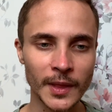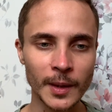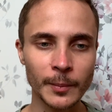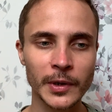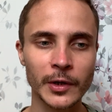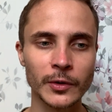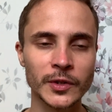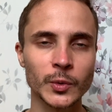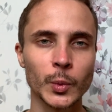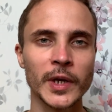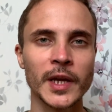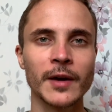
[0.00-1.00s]
Because
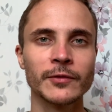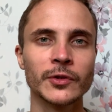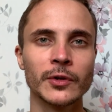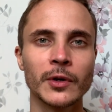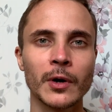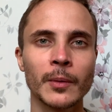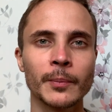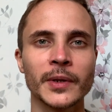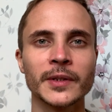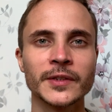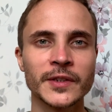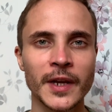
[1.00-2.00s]
we have to
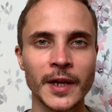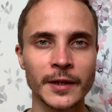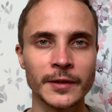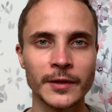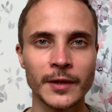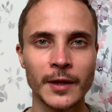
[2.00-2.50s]
compensate